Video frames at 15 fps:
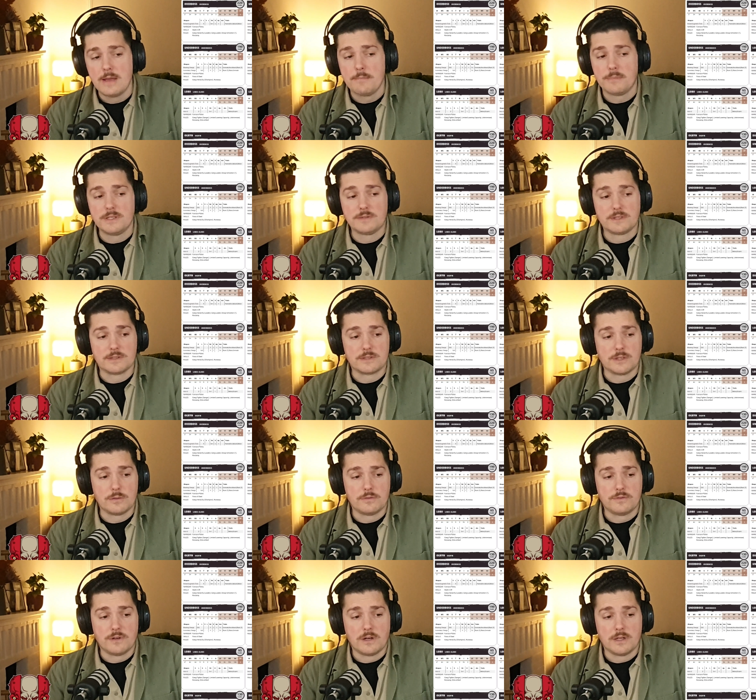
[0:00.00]
ballistic skill
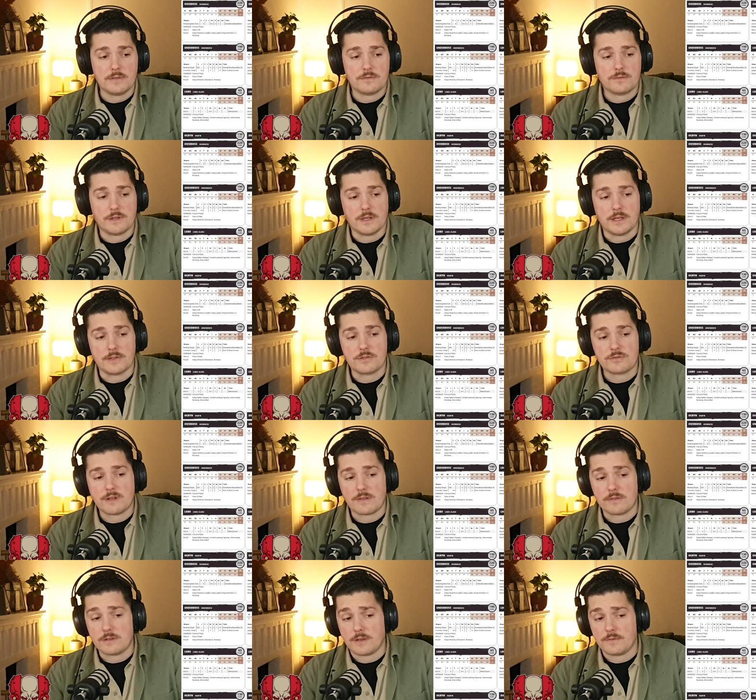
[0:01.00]
5,
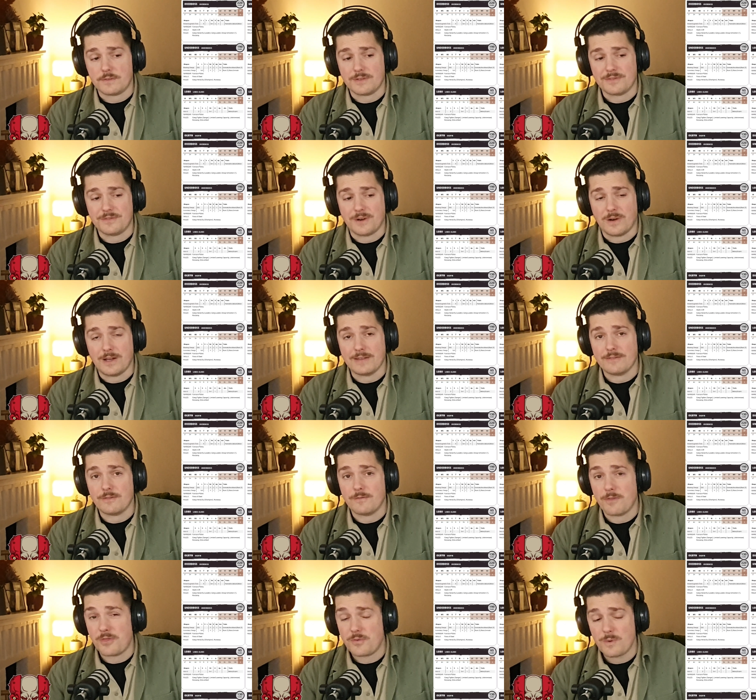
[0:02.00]
strength toughness 5,
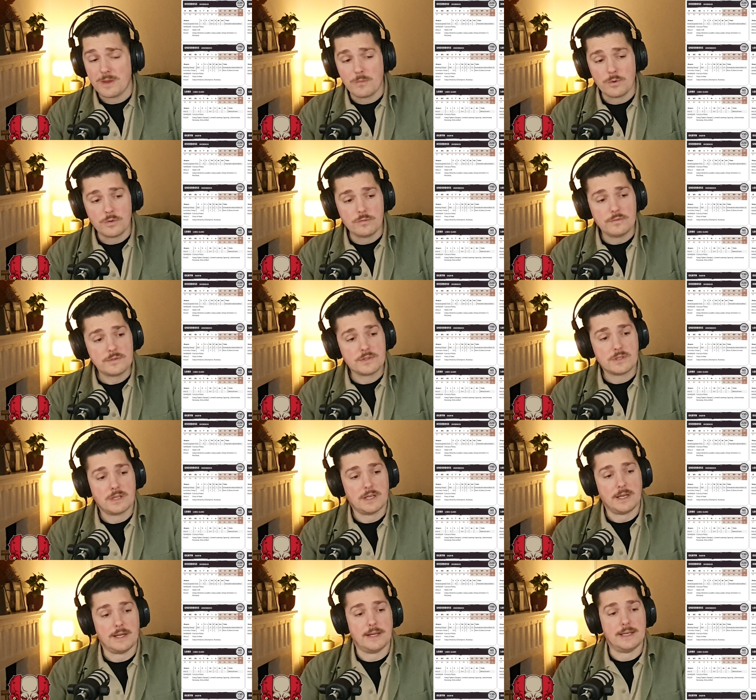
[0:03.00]
3 wounds,
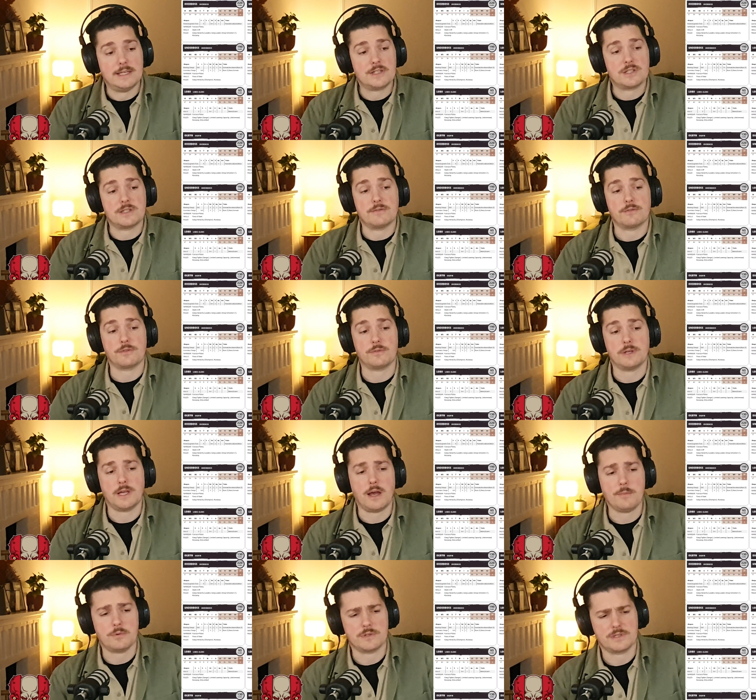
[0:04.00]
initiative 3
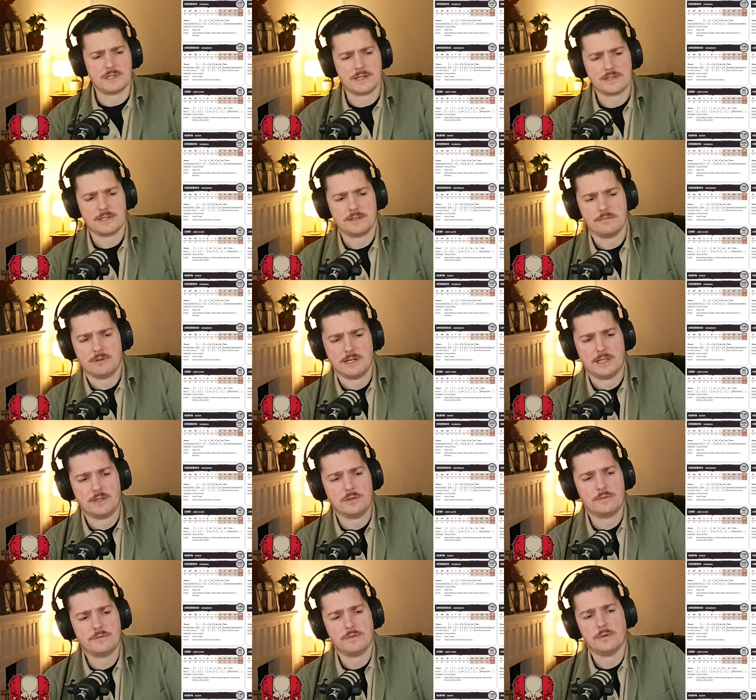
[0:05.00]
up, which is actually really
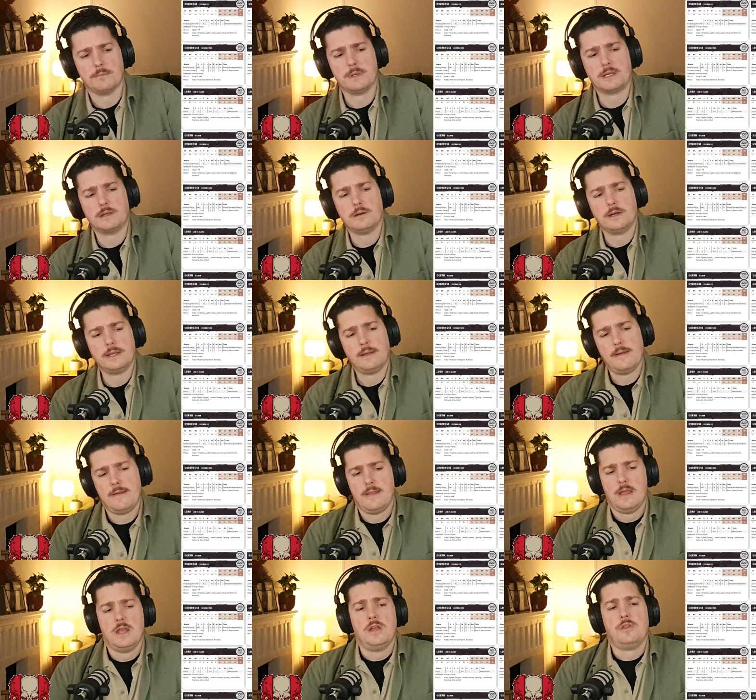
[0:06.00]
good for a big guy,
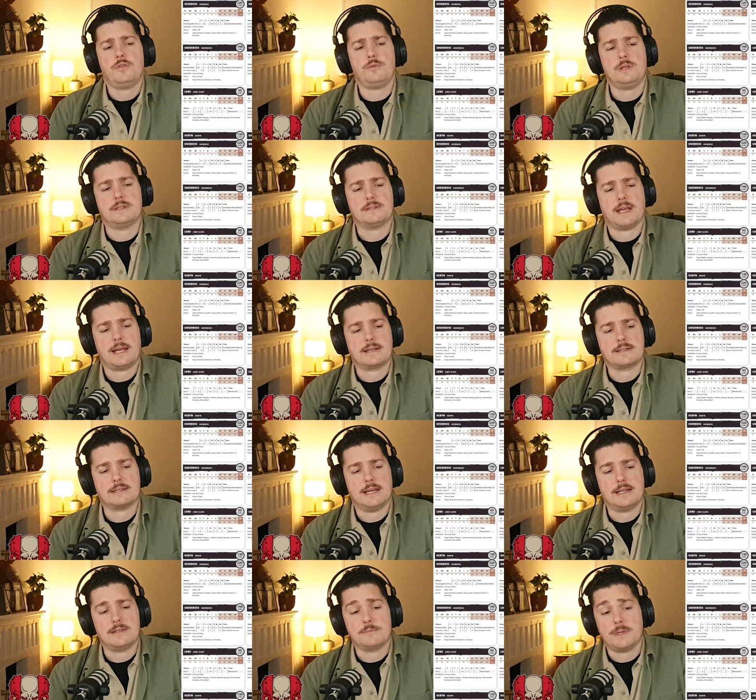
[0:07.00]
3 attacks, and his